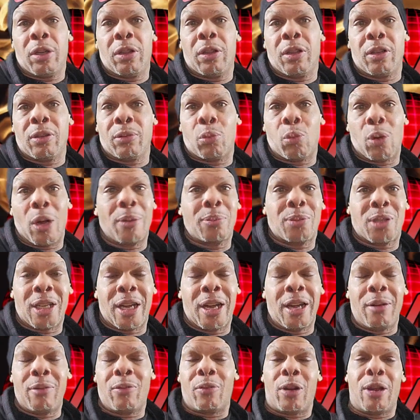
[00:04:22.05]
the
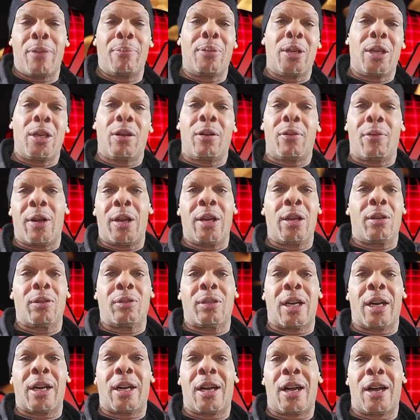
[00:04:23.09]
website,
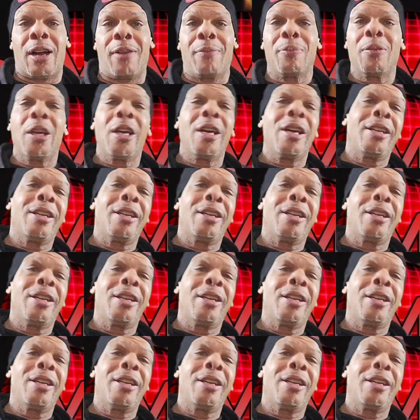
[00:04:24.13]
redmediaradio.com.